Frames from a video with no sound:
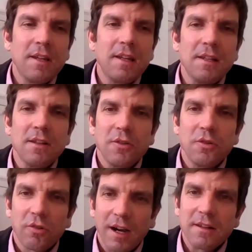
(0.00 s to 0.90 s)
the
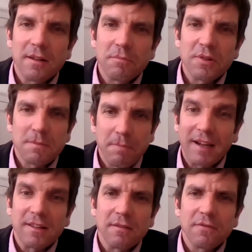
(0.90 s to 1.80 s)
Ukrainian
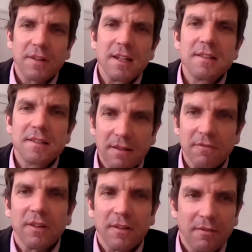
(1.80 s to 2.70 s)
perspective is
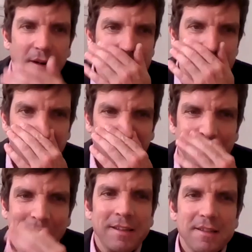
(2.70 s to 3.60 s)
given, right? So
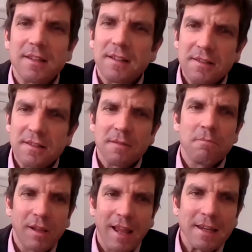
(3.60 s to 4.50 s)
Khmelnytsky's
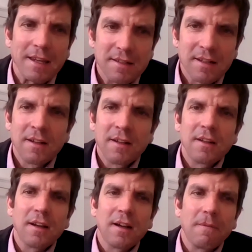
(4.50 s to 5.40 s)
complaint
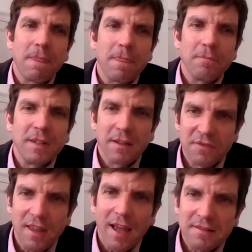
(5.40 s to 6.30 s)
um,
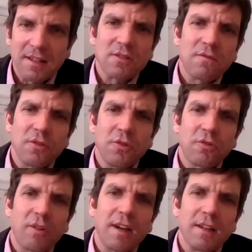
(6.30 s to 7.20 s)
gives that sense of the
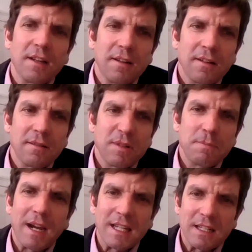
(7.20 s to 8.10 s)
Ukrainian
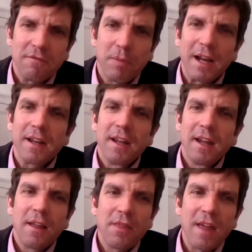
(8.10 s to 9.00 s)
perspective. But
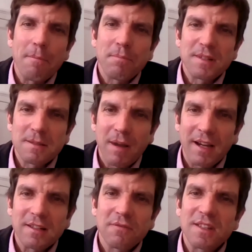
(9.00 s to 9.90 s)
that
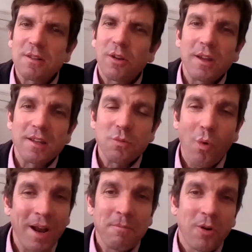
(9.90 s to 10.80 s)
perspective, it's only it's
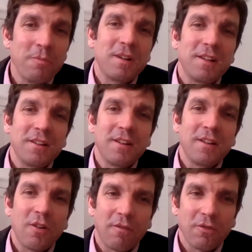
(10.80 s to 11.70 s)
one moment in
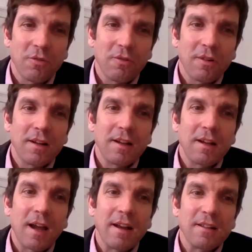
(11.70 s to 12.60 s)
the novel,
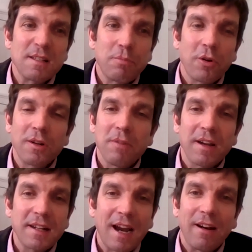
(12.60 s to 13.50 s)
and it's spoken
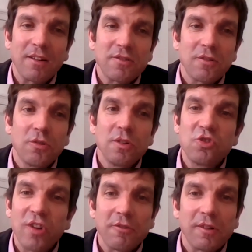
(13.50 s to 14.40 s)
by a character who,
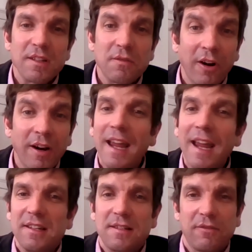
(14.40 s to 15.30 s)
in general, is very
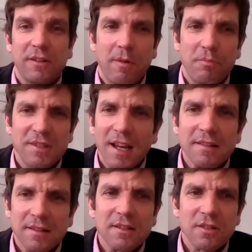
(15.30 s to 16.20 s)
negatively
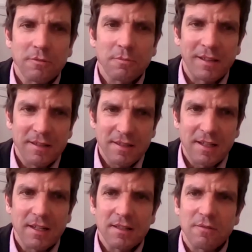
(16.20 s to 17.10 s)
represented. So
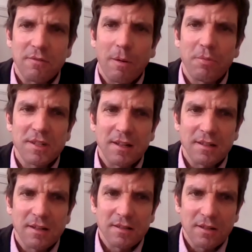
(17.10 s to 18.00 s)
Khmelnytsky is
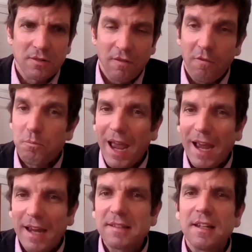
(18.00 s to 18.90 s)
represented as a sort of
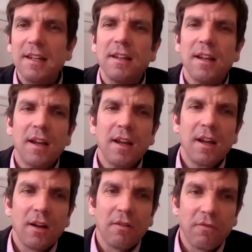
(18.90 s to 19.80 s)
petty,
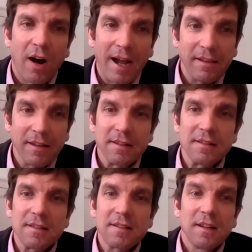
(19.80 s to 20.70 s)

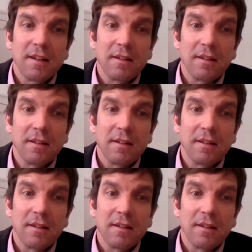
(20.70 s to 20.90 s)
violent,